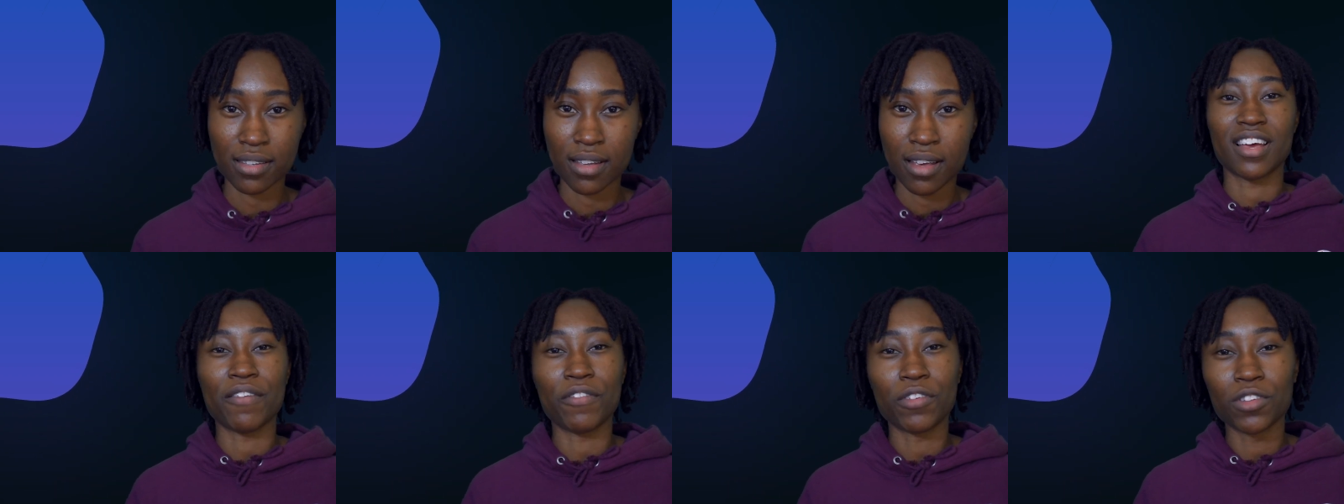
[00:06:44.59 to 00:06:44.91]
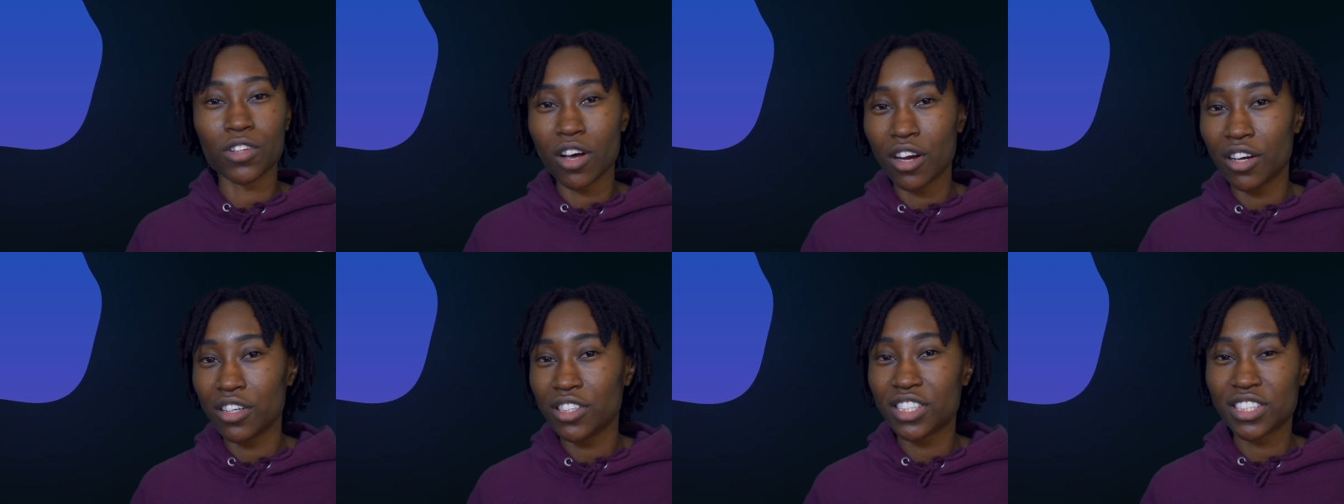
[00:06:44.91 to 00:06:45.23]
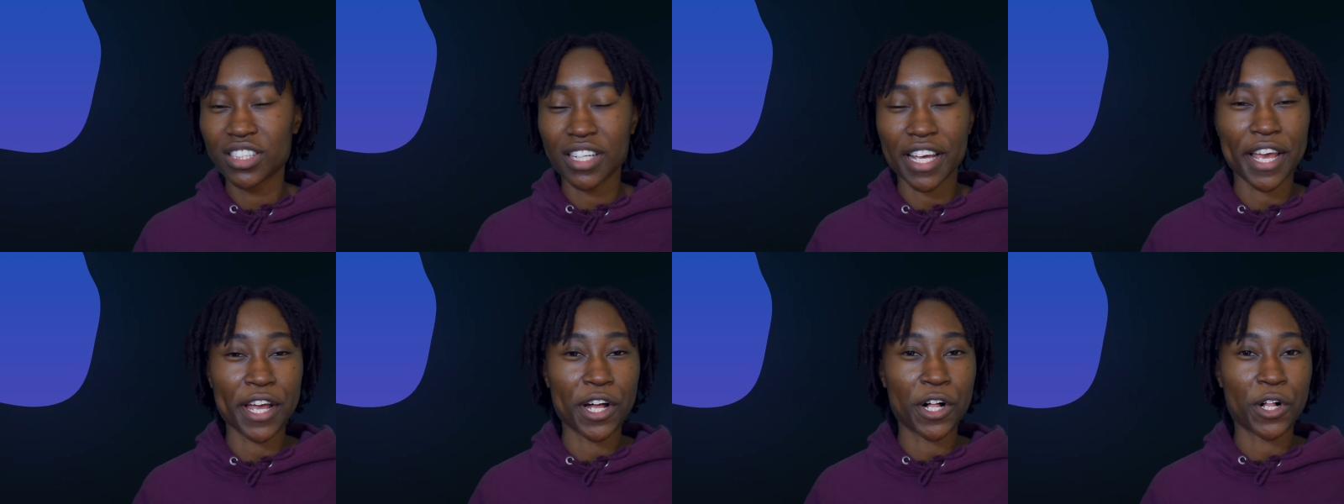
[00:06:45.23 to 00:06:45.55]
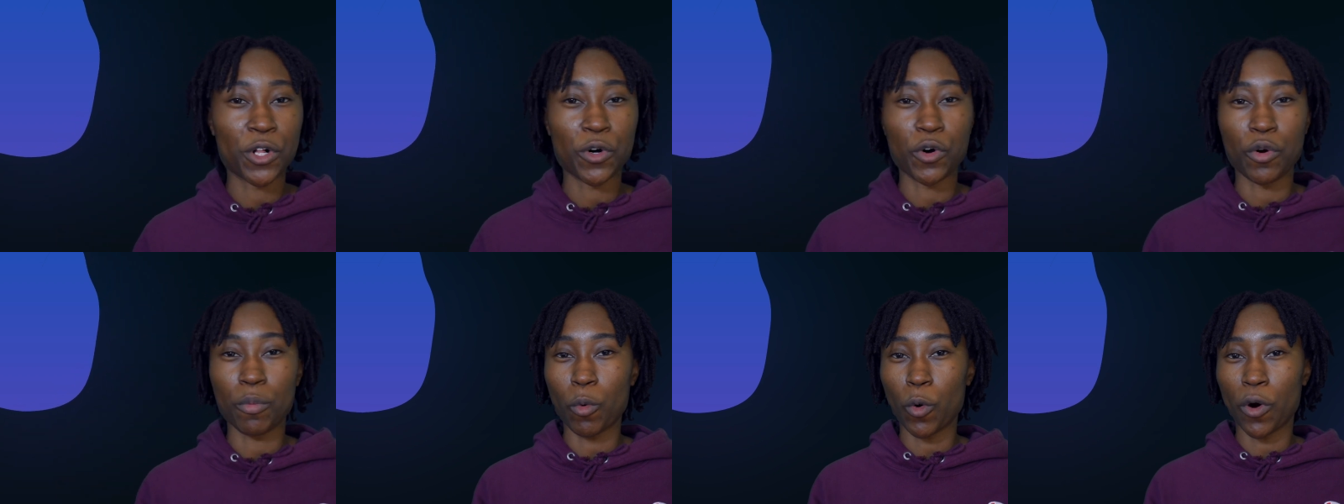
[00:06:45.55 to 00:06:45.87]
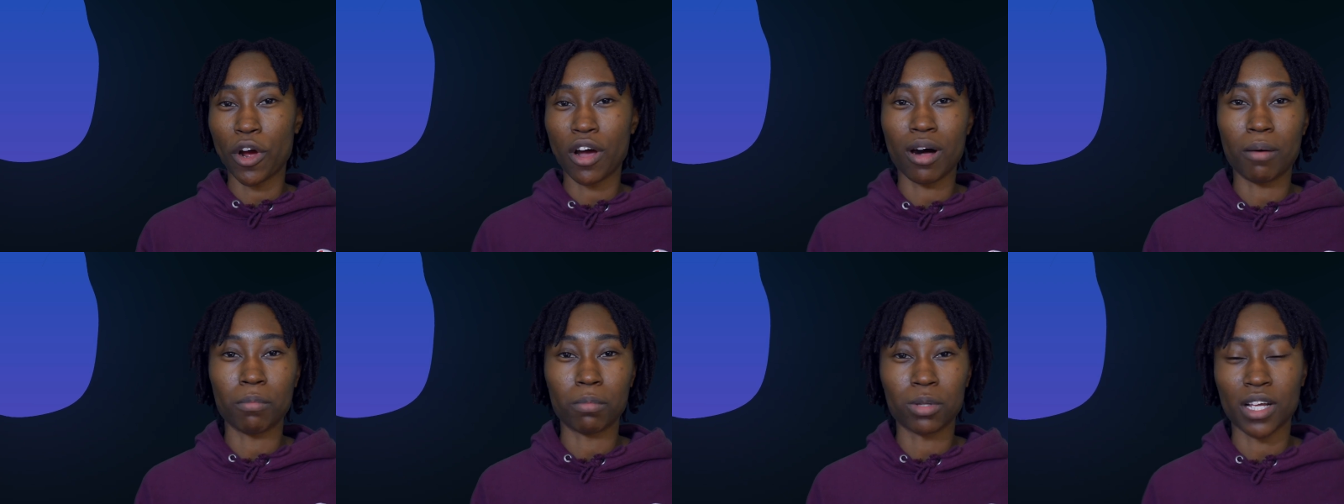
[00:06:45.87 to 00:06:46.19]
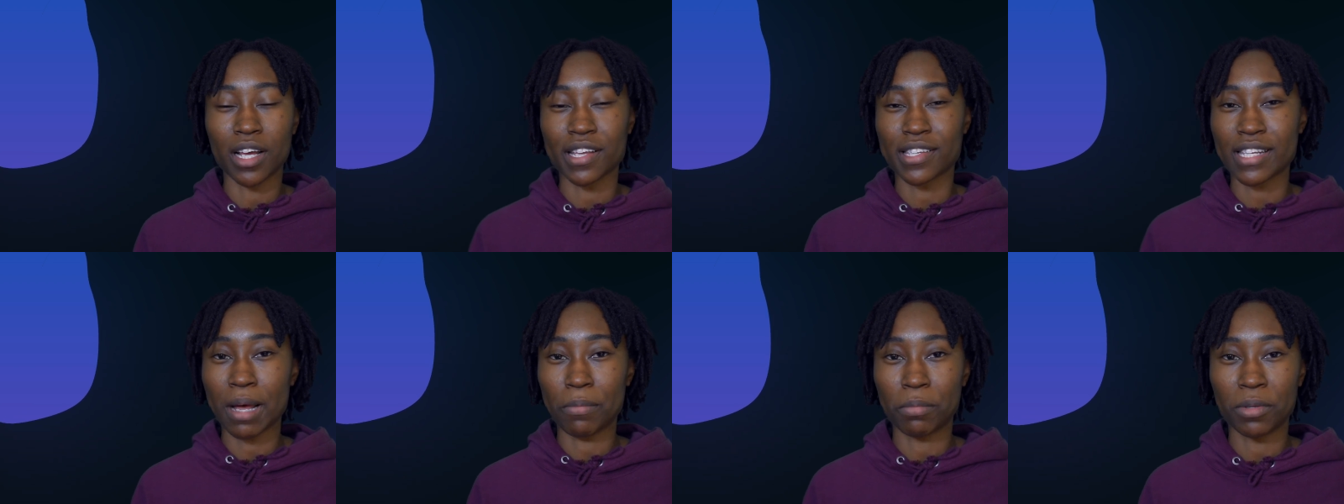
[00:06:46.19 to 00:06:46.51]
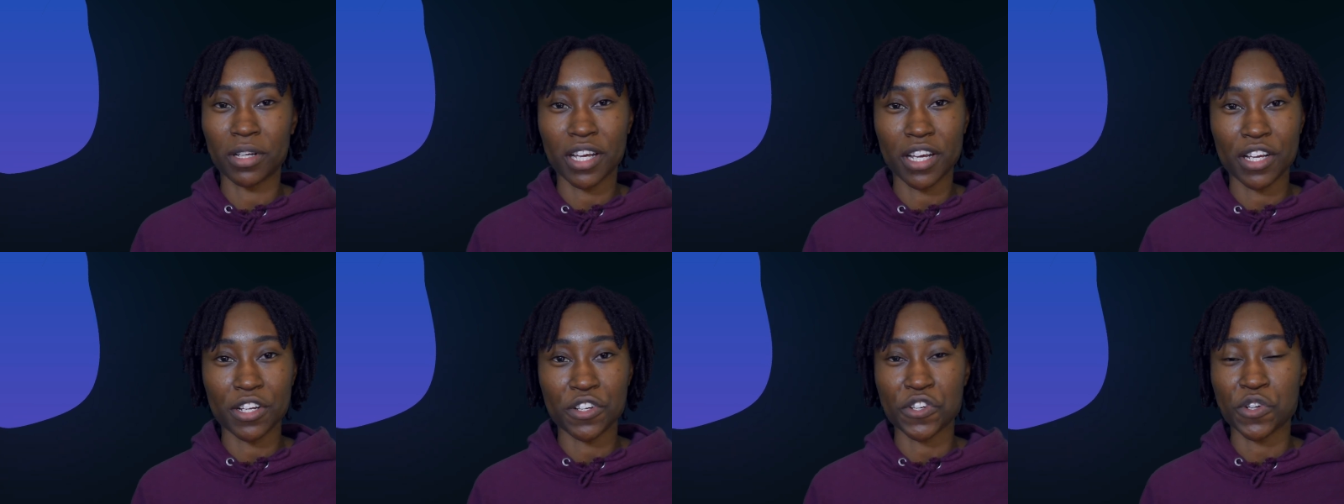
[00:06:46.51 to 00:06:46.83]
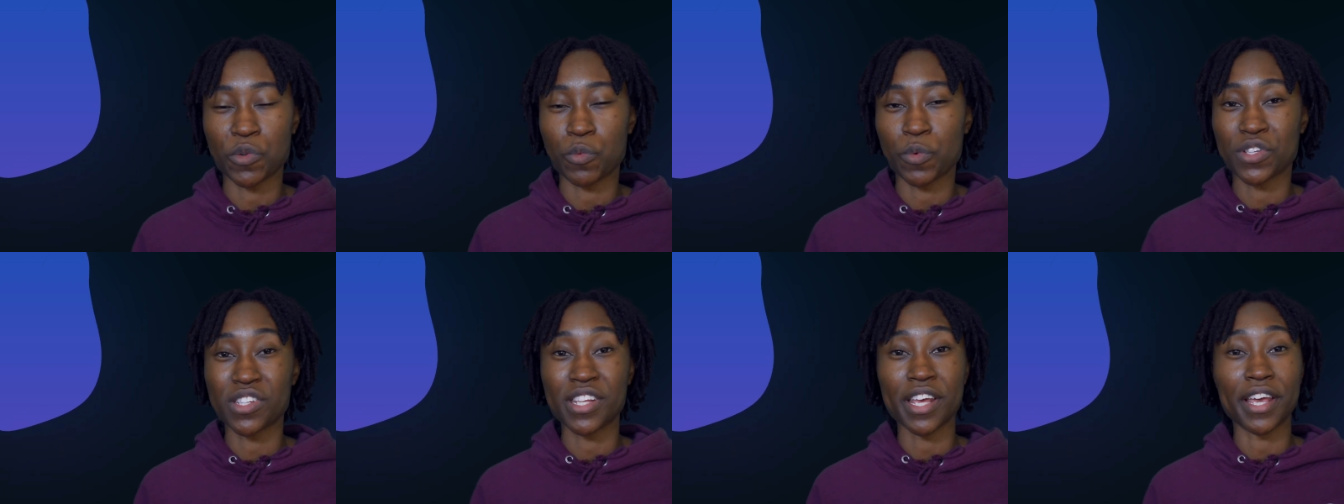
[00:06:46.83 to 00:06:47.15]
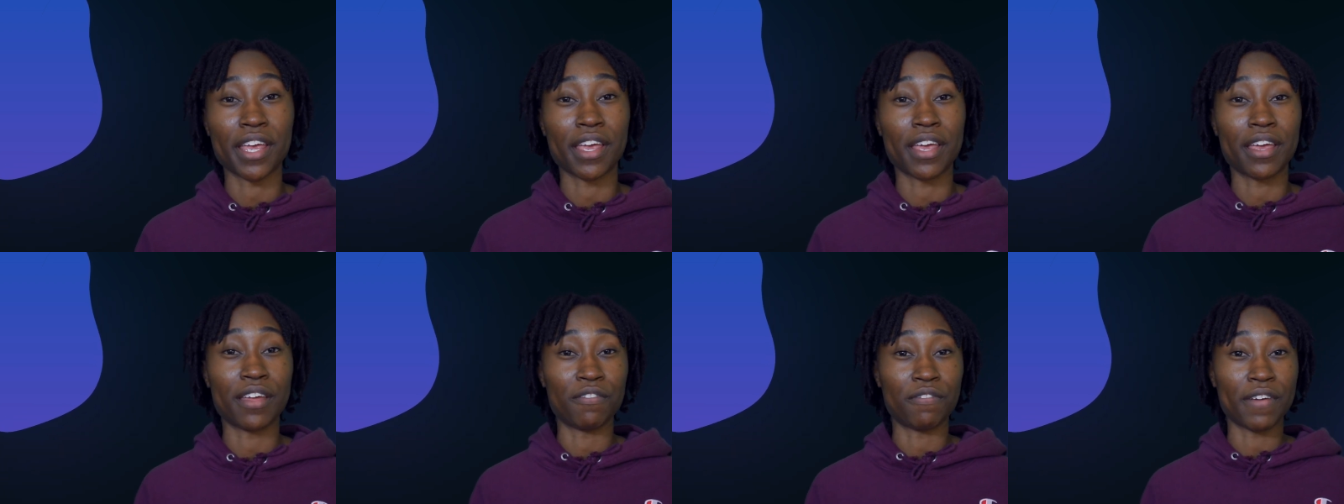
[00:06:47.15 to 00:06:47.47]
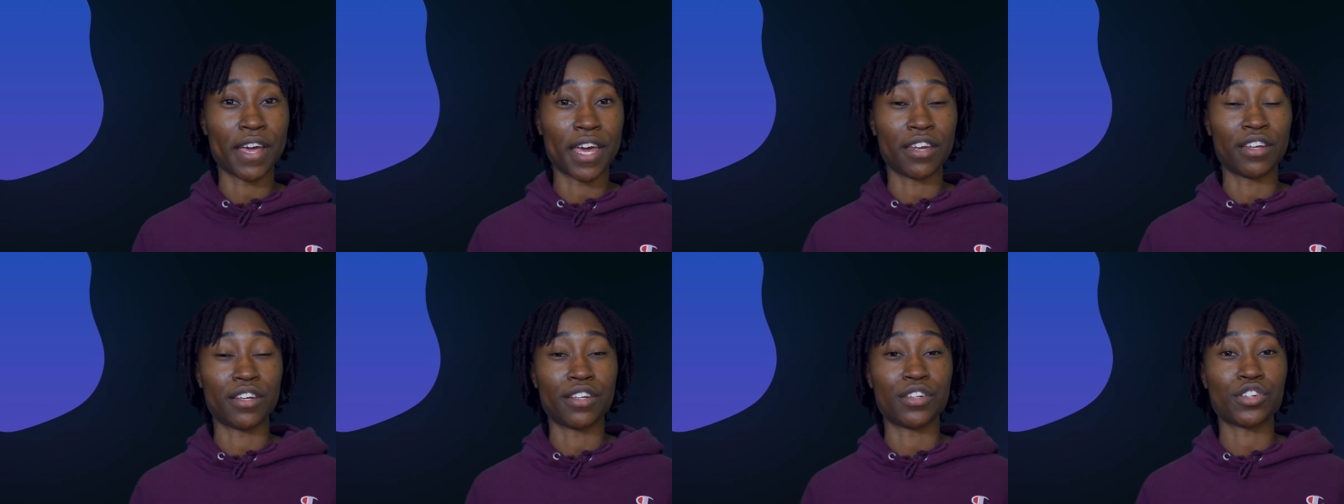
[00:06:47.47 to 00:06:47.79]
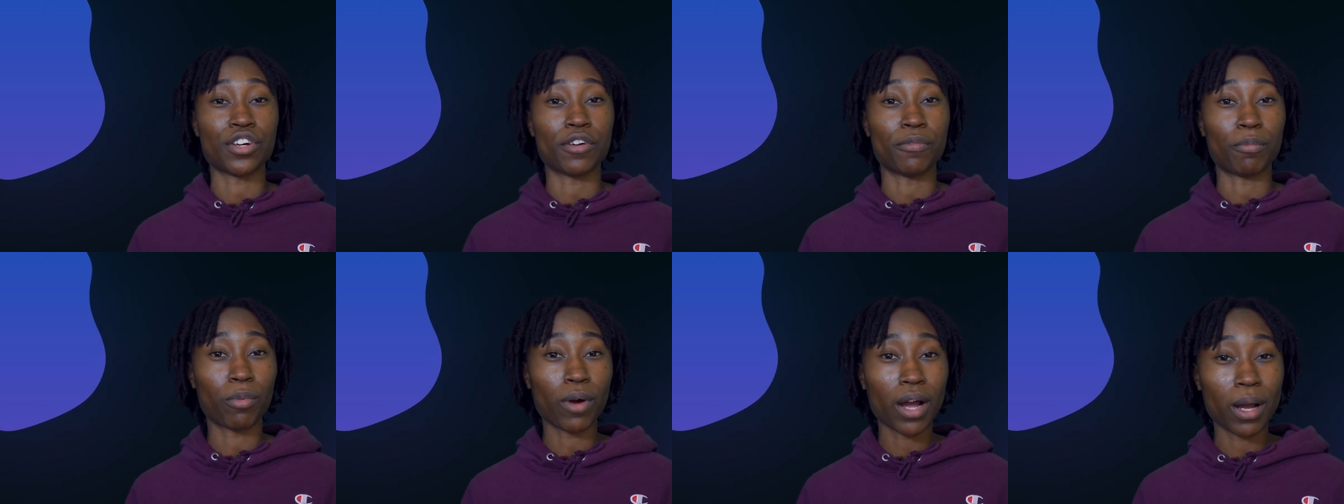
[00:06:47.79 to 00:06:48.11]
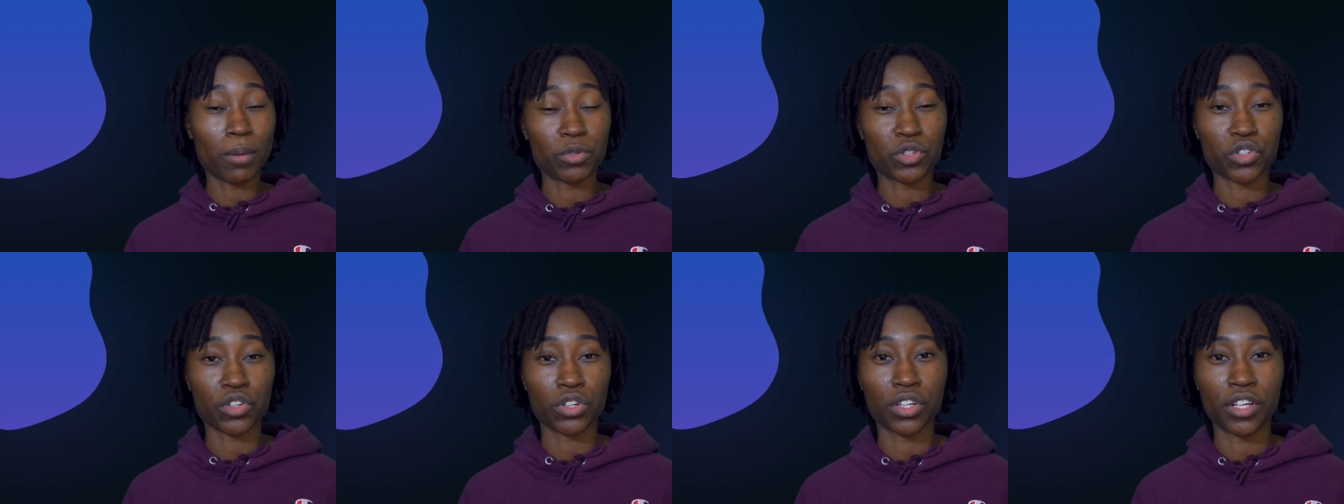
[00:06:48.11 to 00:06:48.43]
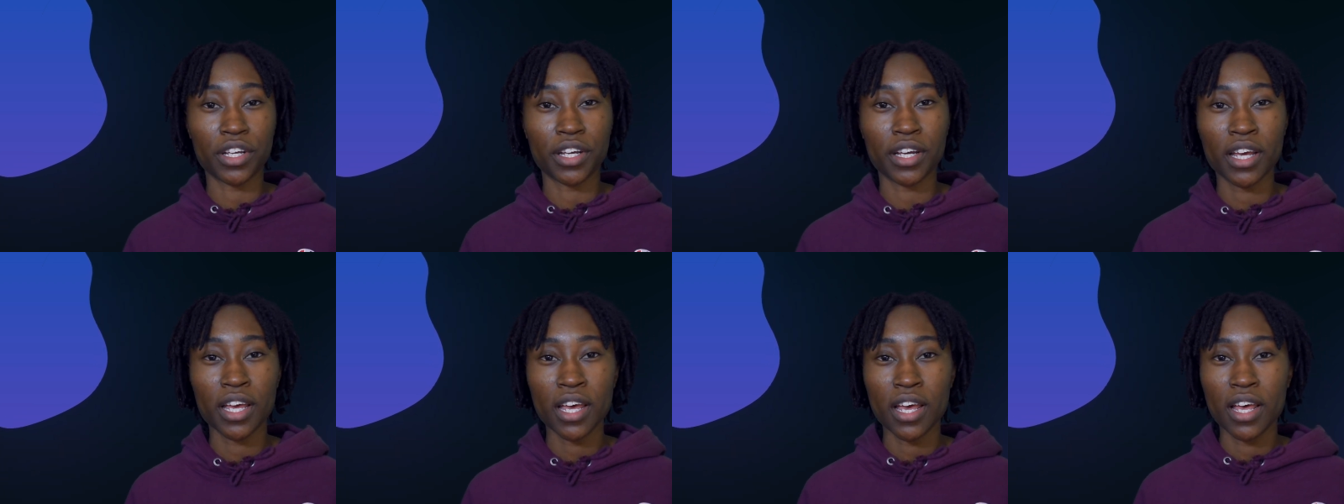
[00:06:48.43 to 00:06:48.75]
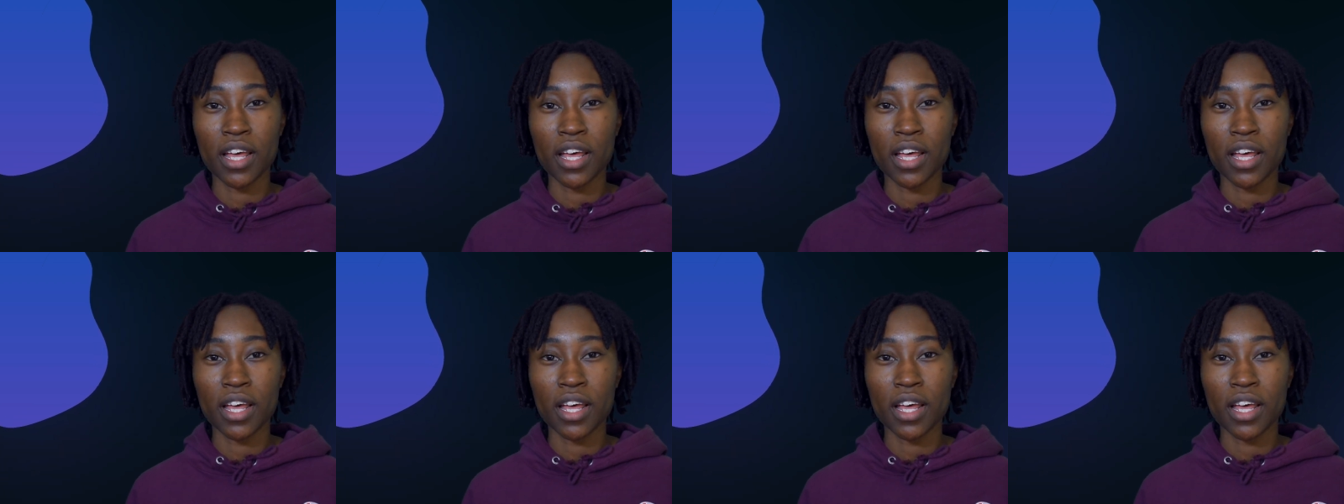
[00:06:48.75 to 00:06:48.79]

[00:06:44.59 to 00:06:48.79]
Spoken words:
If a large scale or more complex application was taking advantage of prop drilling,